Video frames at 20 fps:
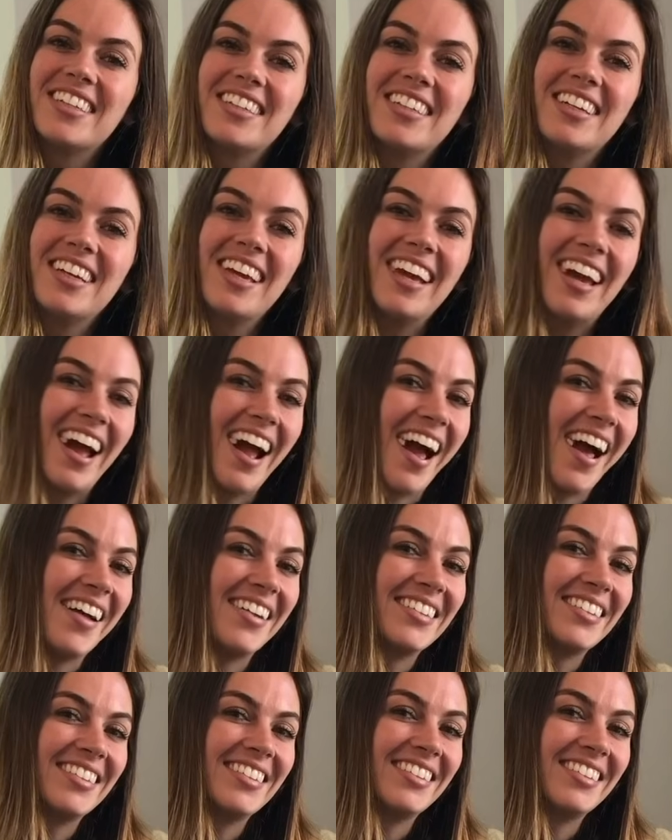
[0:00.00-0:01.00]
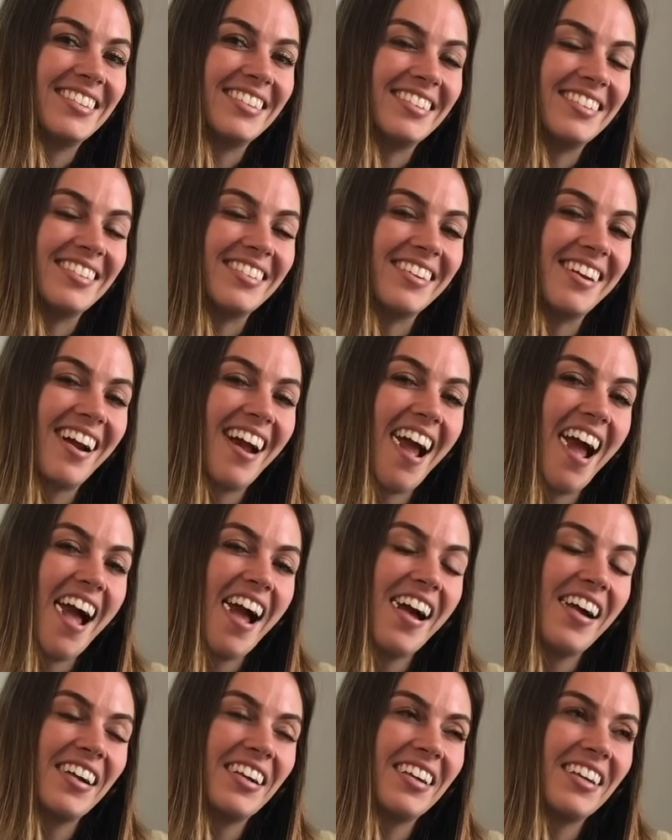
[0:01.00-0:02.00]
Yeah.
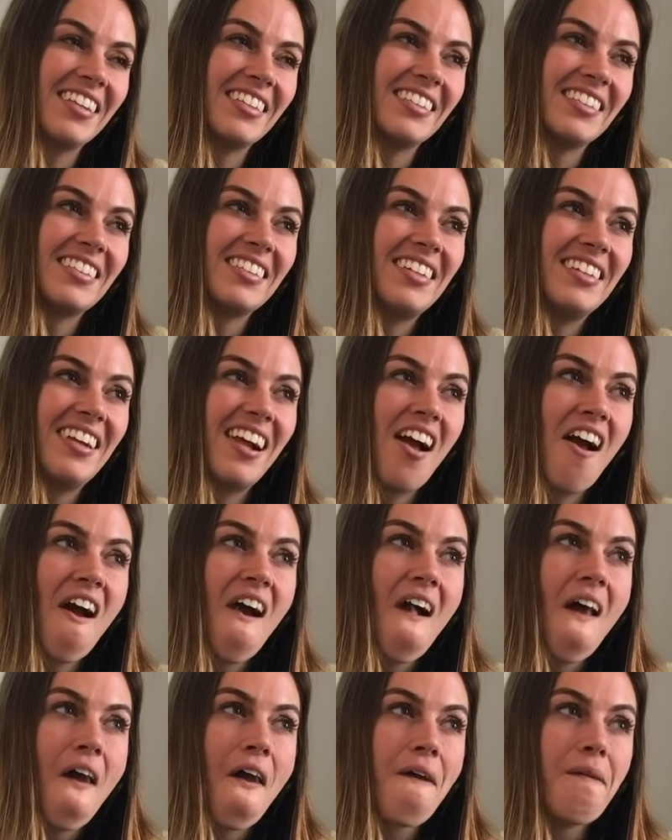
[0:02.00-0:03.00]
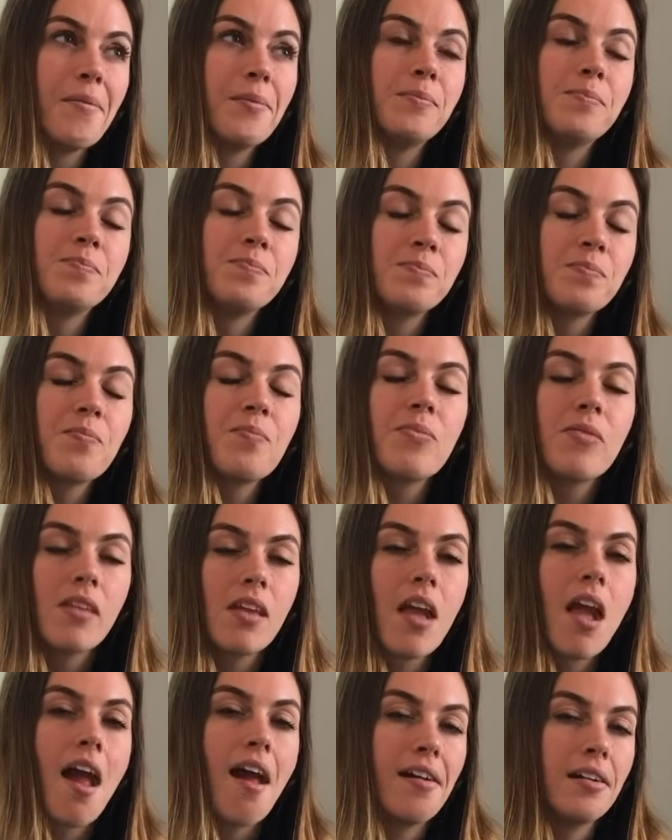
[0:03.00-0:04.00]

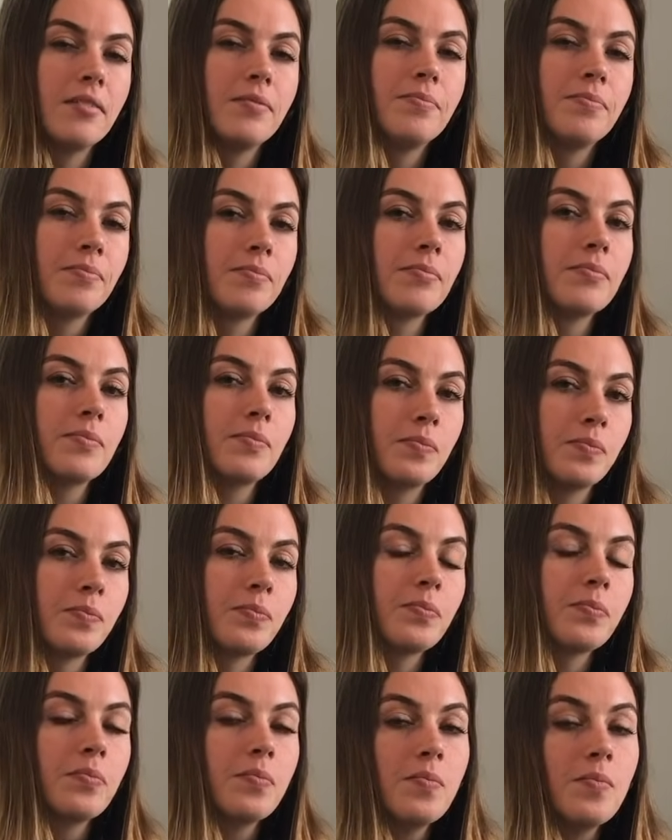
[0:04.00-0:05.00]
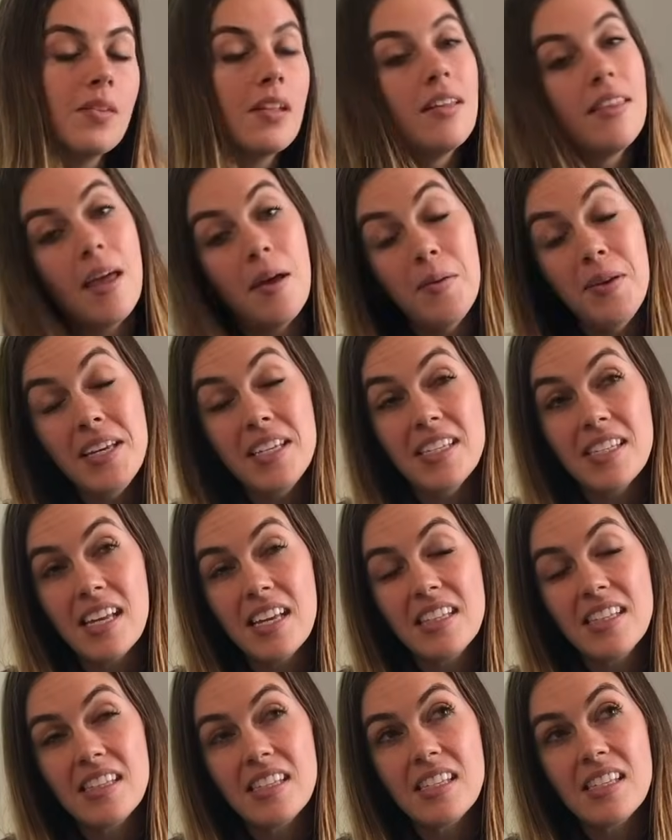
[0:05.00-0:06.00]
That makes
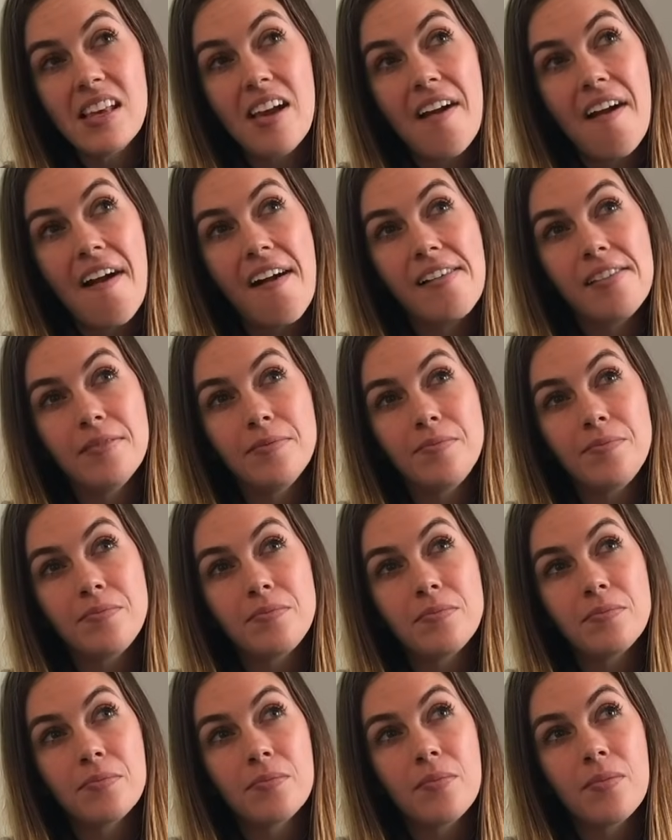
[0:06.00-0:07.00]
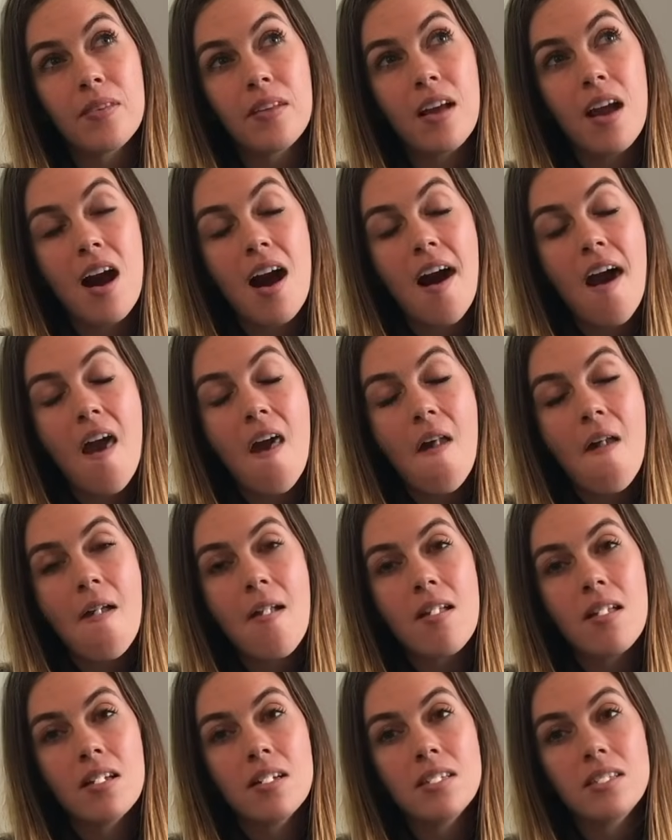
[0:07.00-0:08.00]
sense.
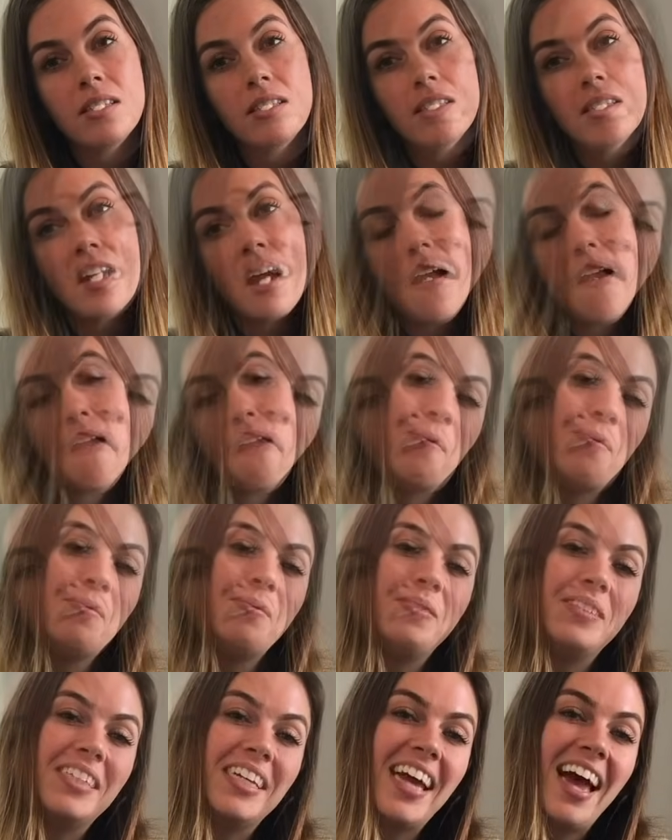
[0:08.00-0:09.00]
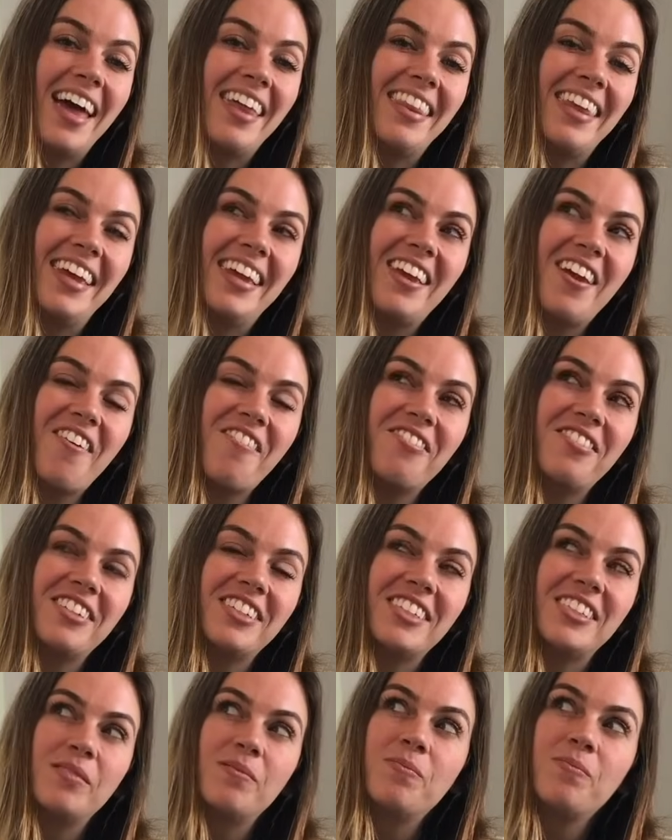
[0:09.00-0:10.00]
But yeah, thank you
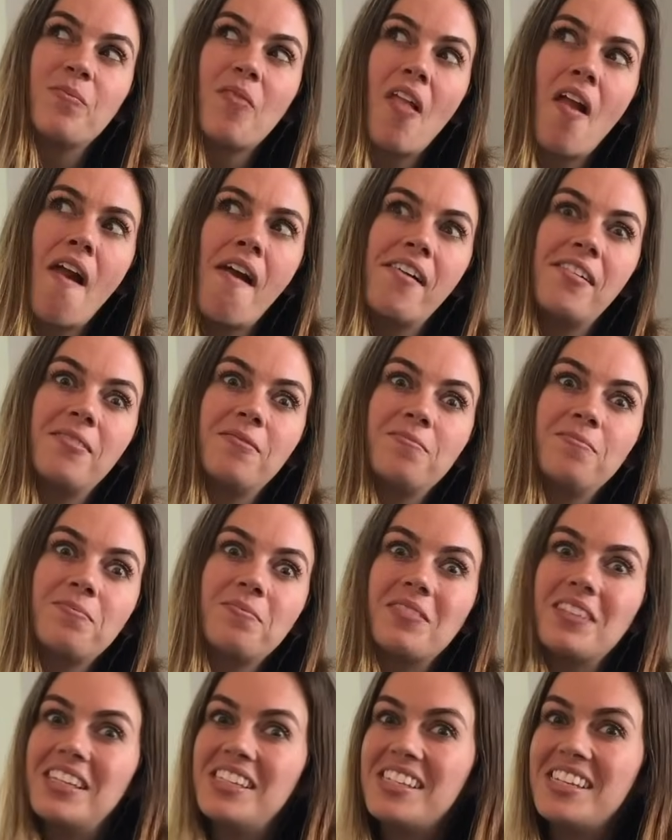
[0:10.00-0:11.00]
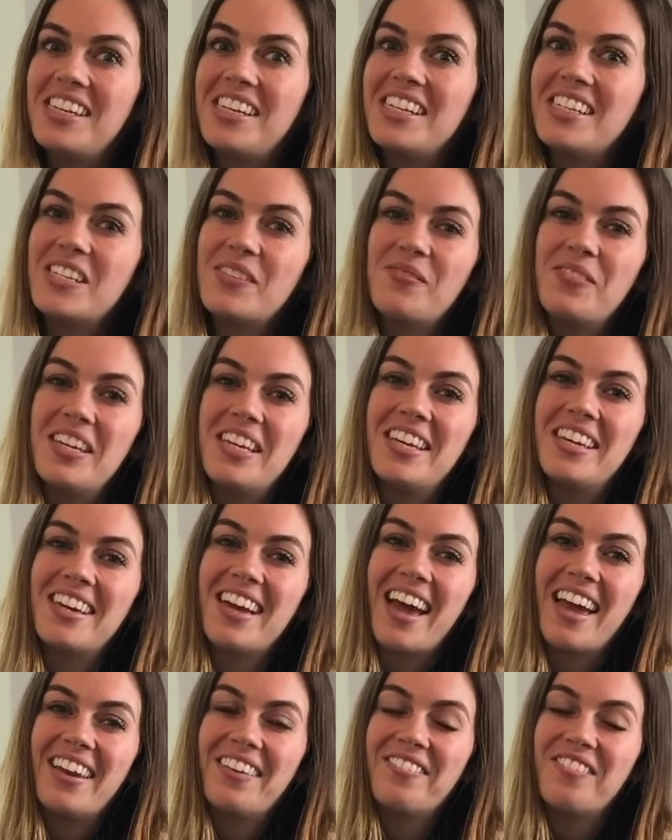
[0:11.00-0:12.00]
for listening to me
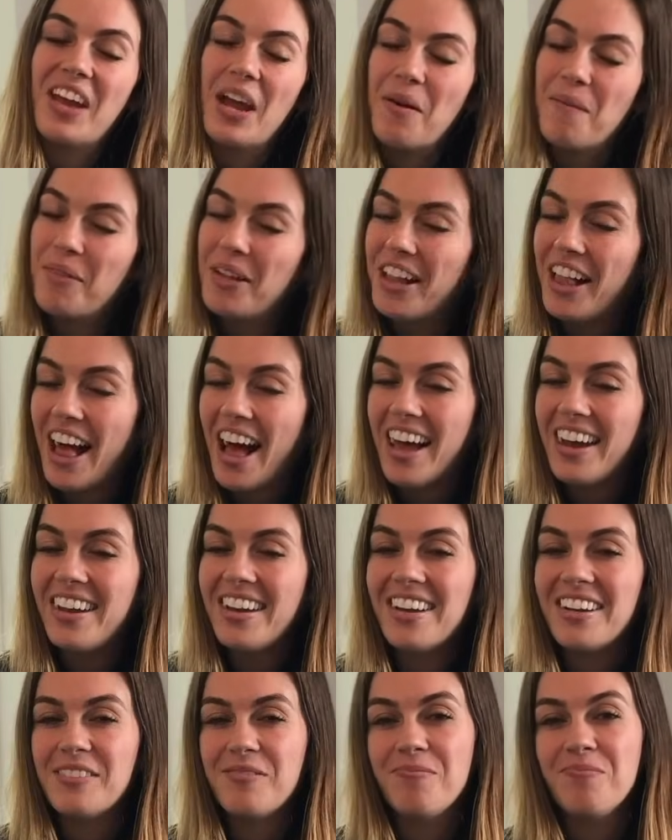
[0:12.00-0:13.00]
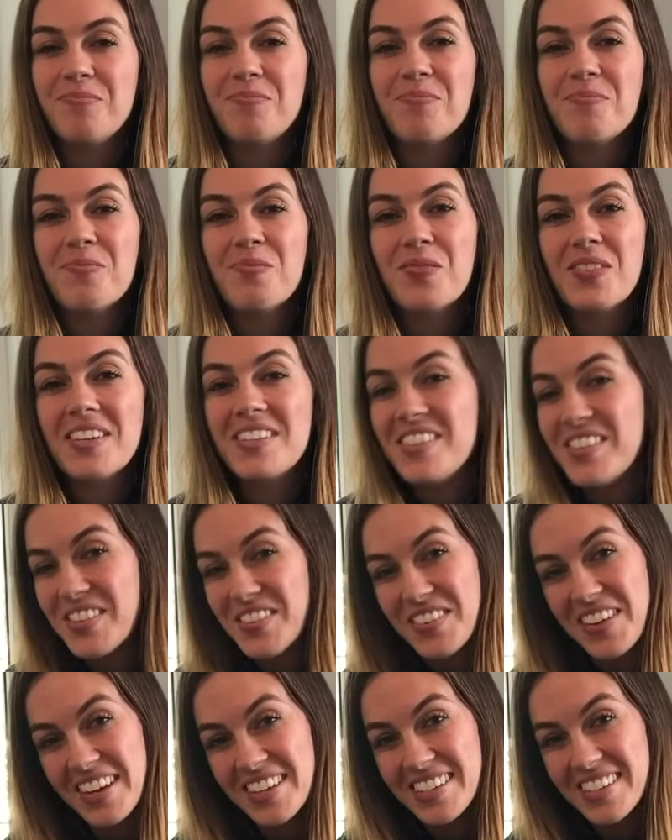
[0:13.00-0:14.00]
kind of ramble on. It's so
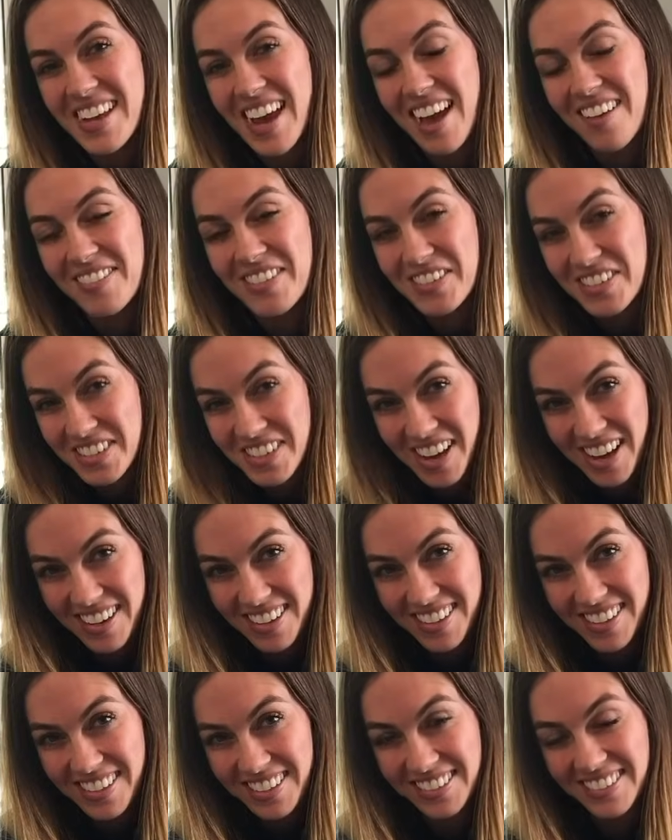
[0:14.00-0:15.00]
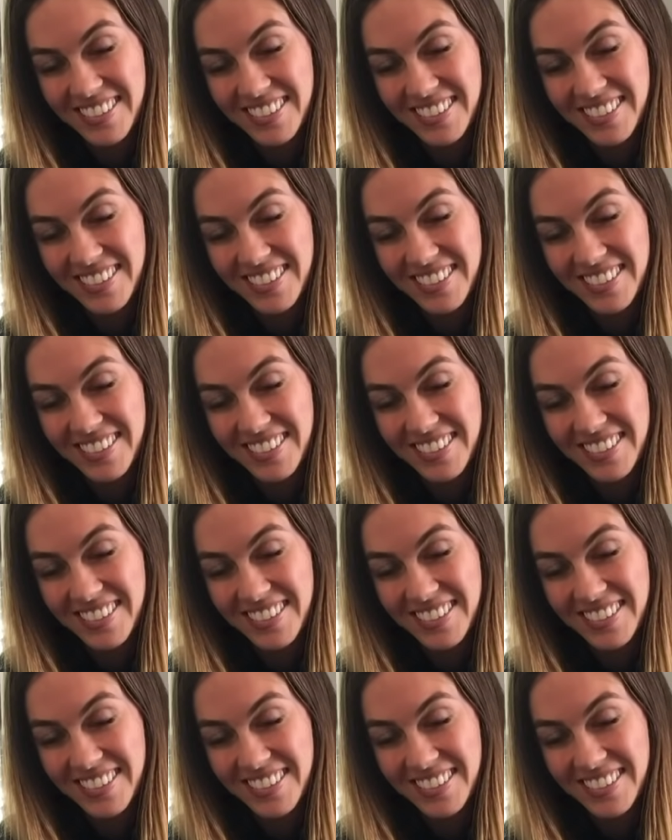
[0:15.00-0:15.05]
nice to have you to talk to.